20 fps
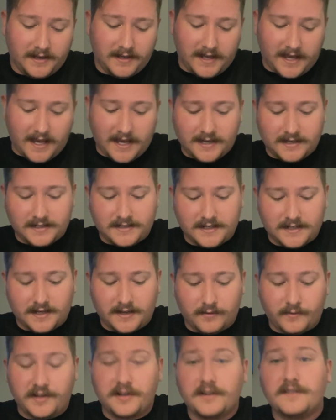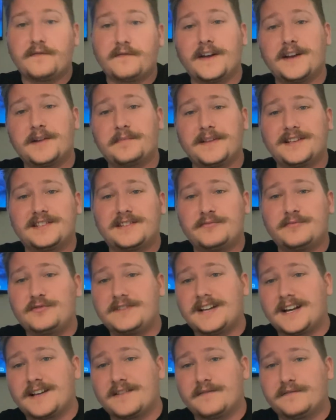And uh, we couldn't find a place to
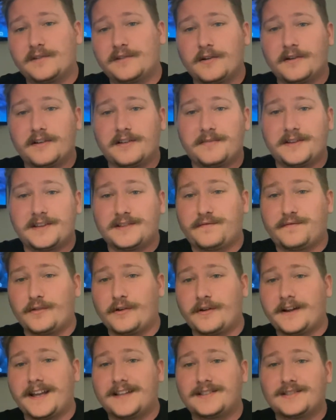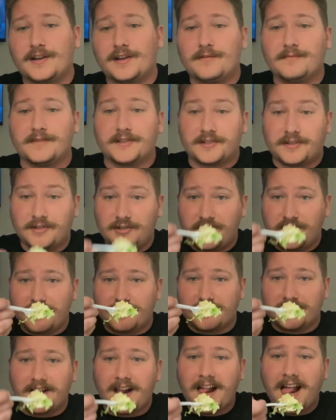boondock in Florida because Florida hates the homeless. Cheers!